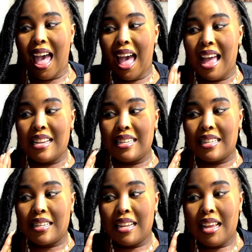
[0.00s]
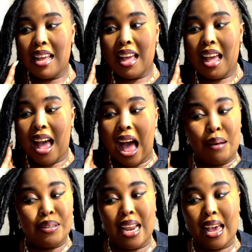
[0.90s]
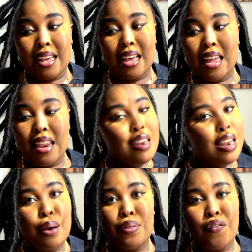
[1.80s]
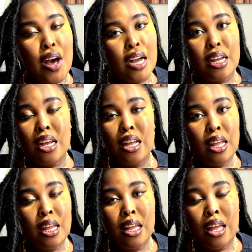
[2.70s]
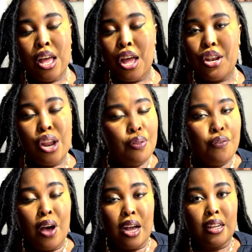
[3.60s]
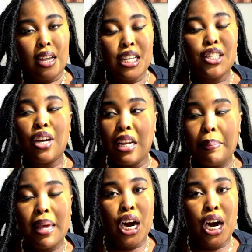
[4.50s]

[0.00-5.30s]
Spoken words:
And I was like, no the fuck, it's gonna be